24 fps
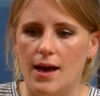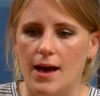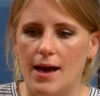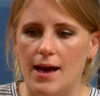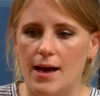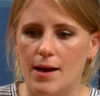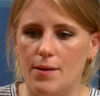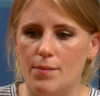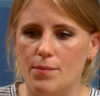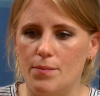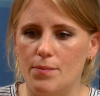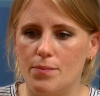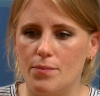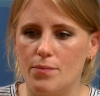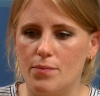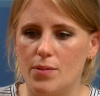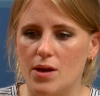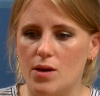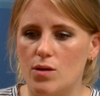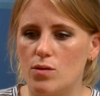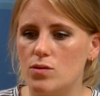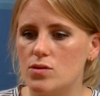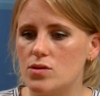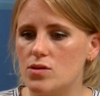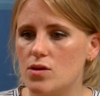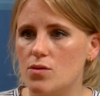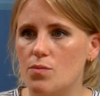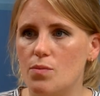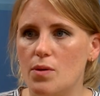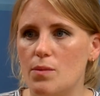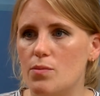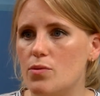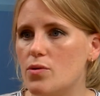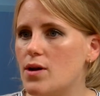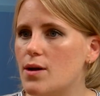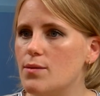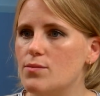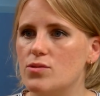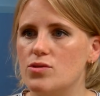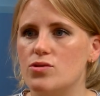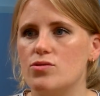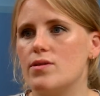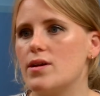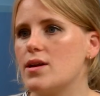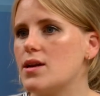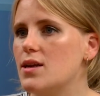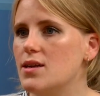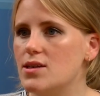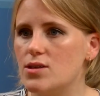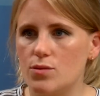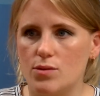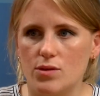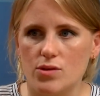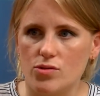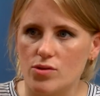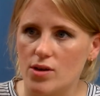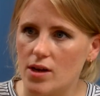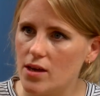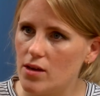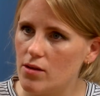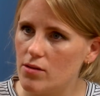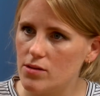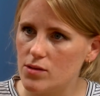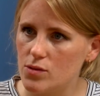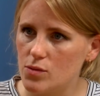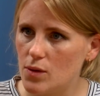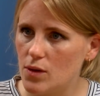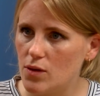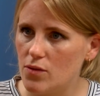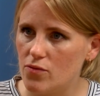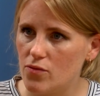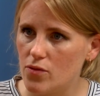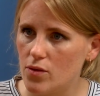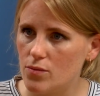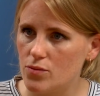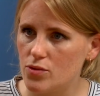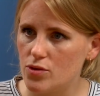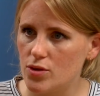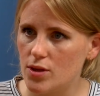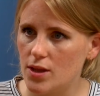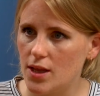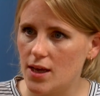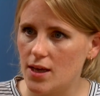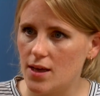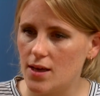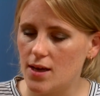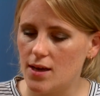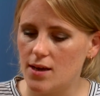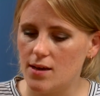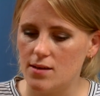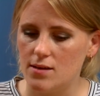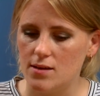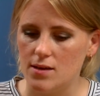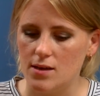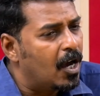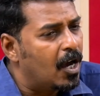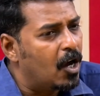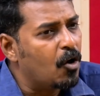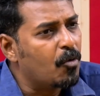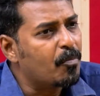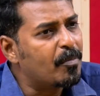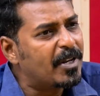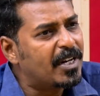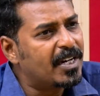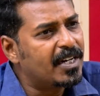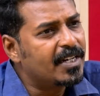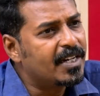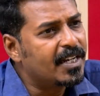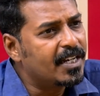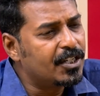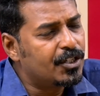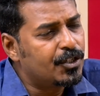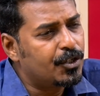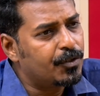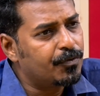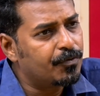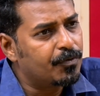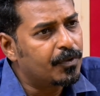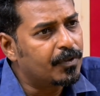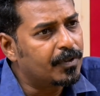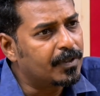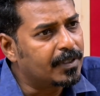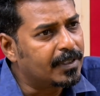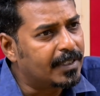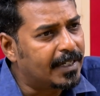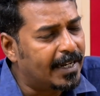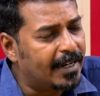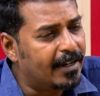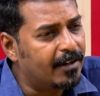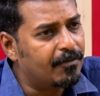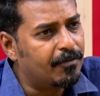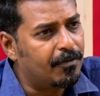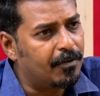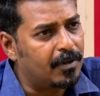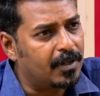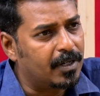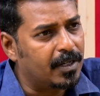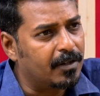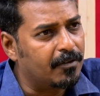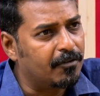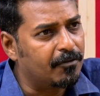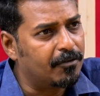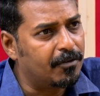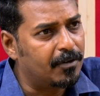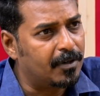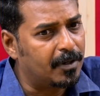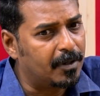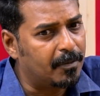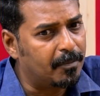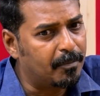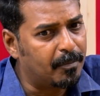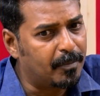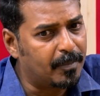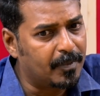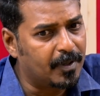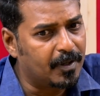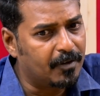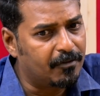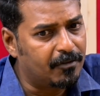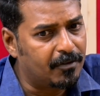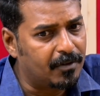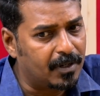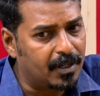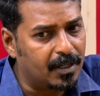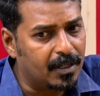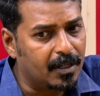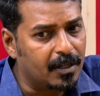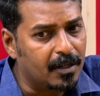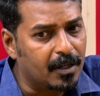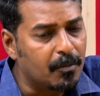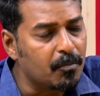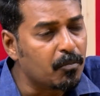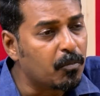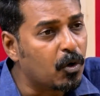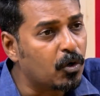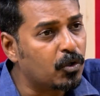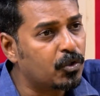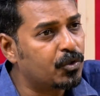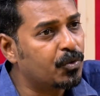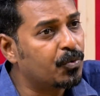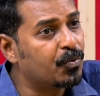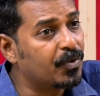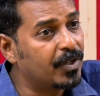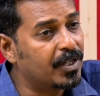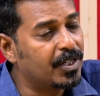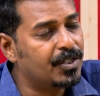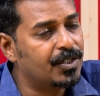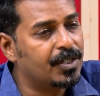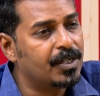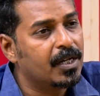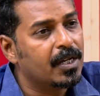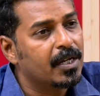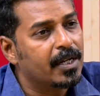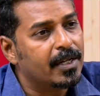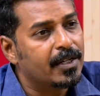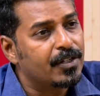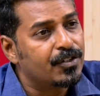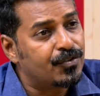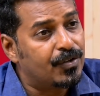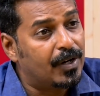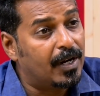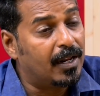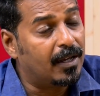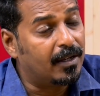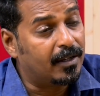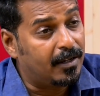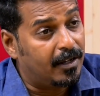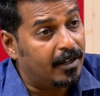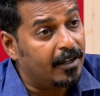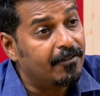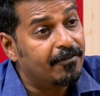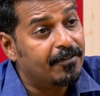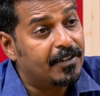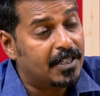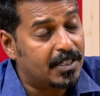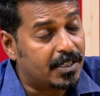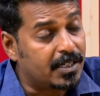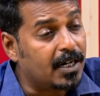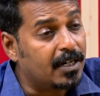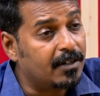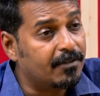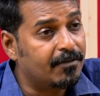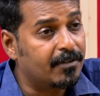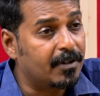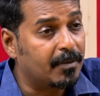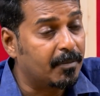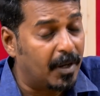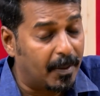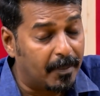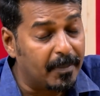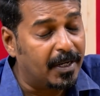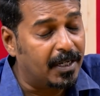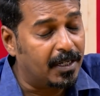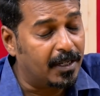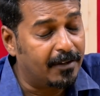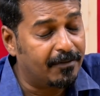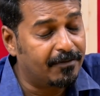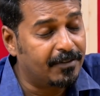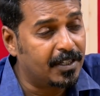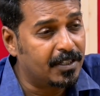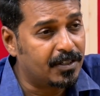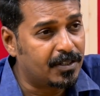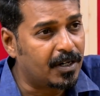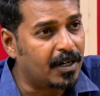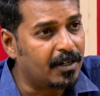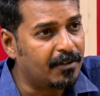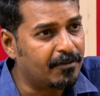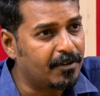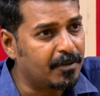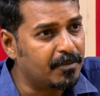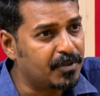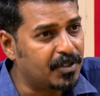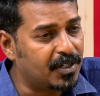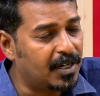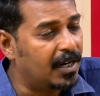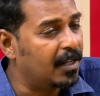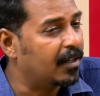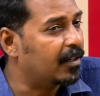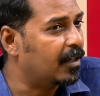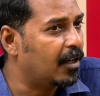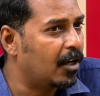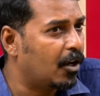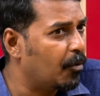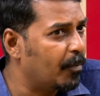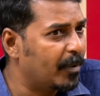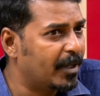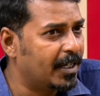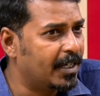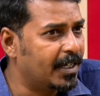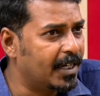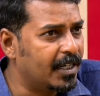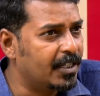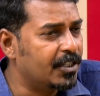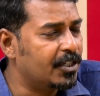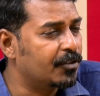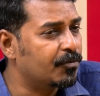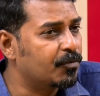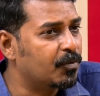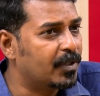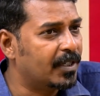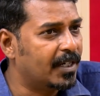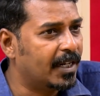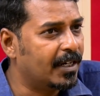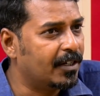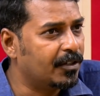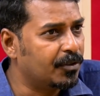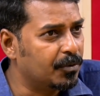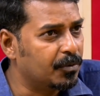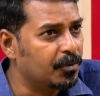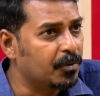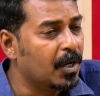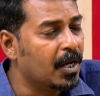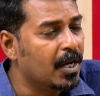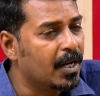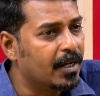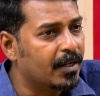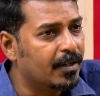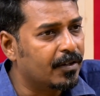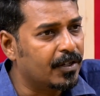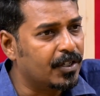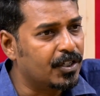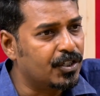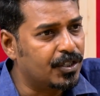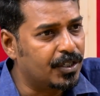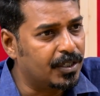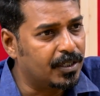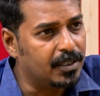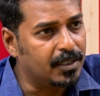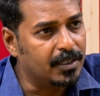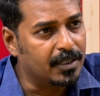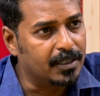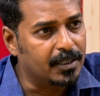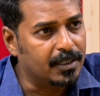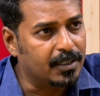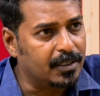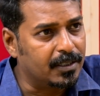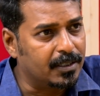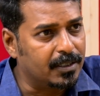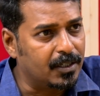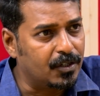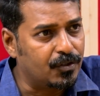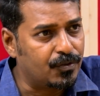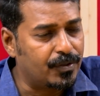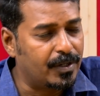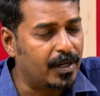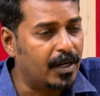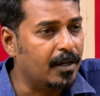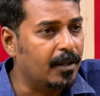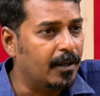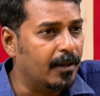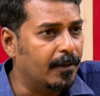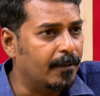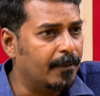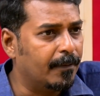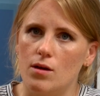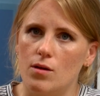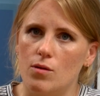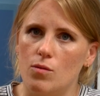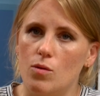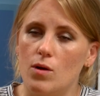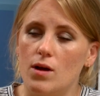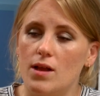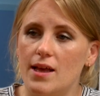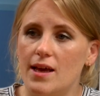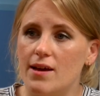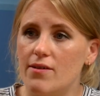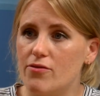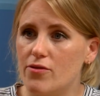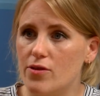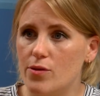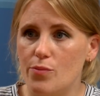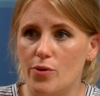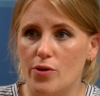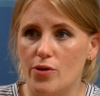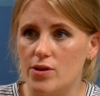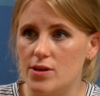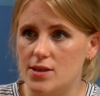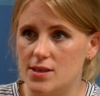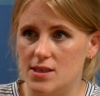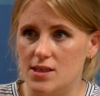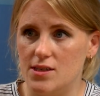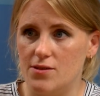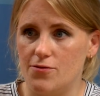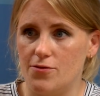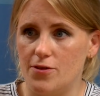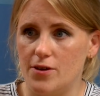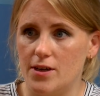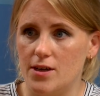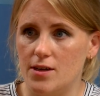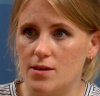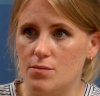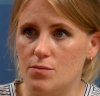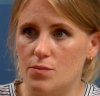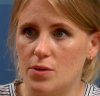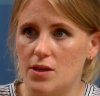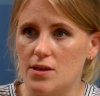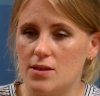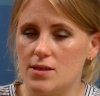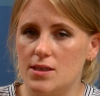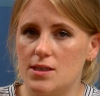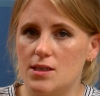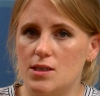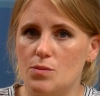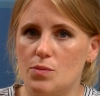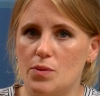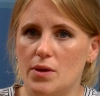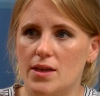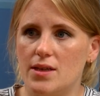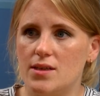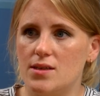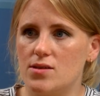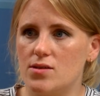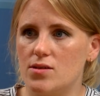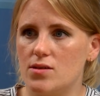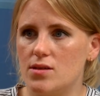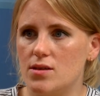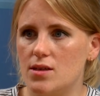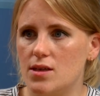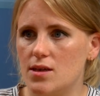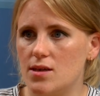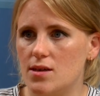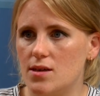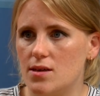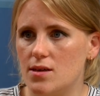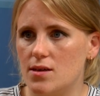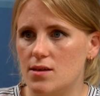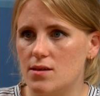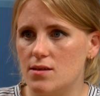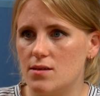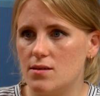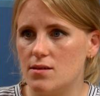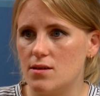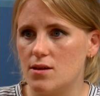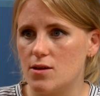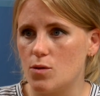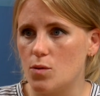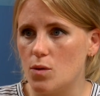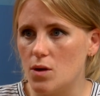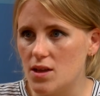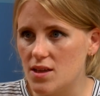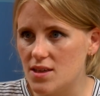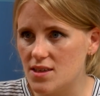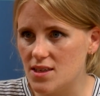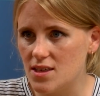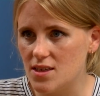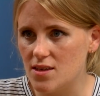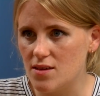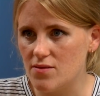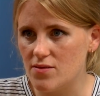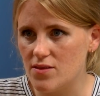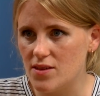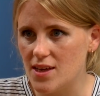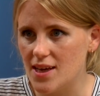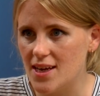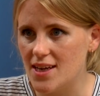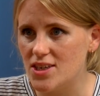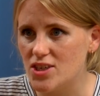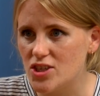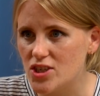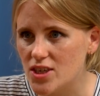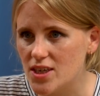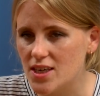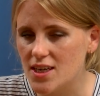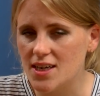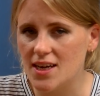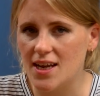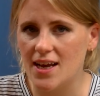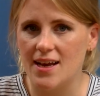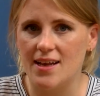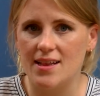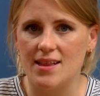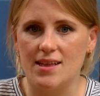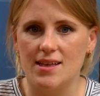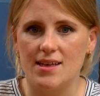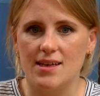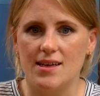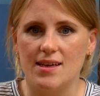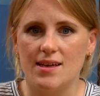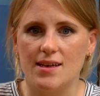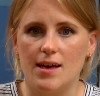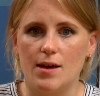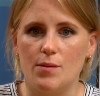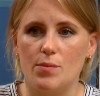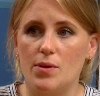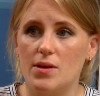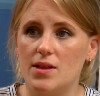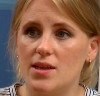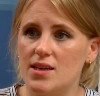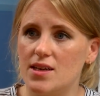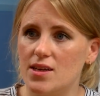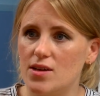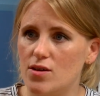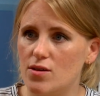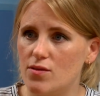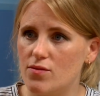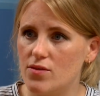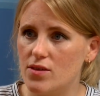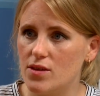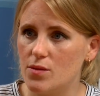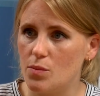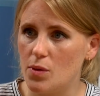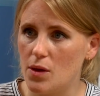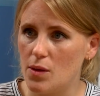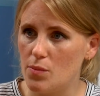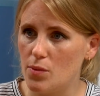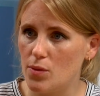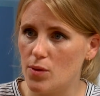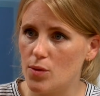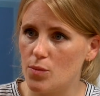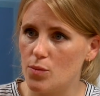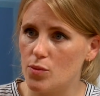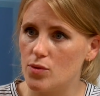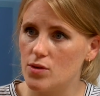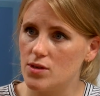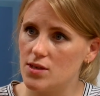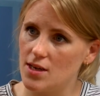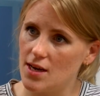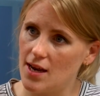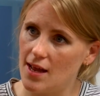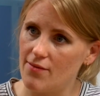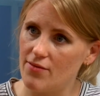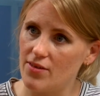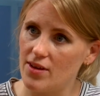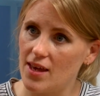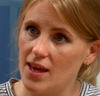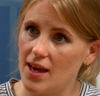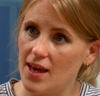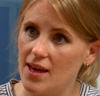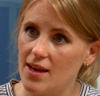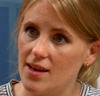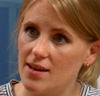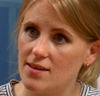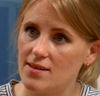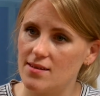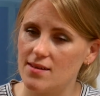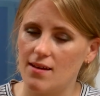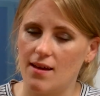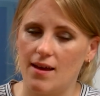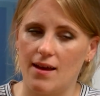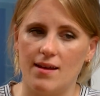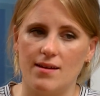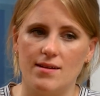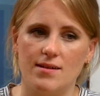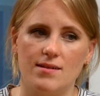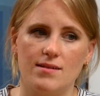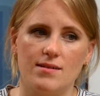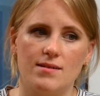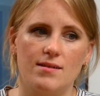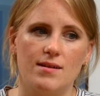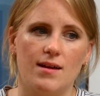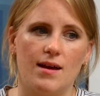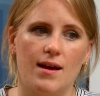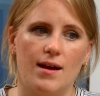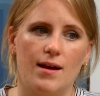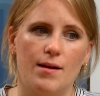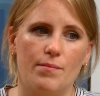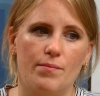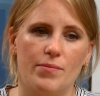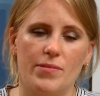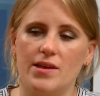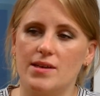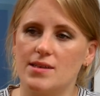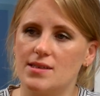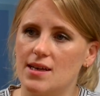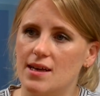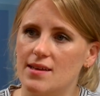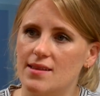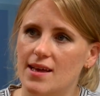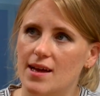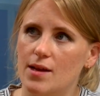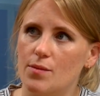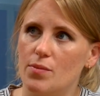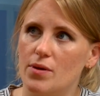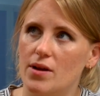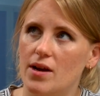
But also people come directly to Australia as well from Sri Lanka. How many days it would take for a boat to reach Sri Lanka if they start from Sri Lanka? How many days it would take to reach Australia? Well, every boat is different because it depends on the quality of the engine and the ability of the people on board to navigate and things like that.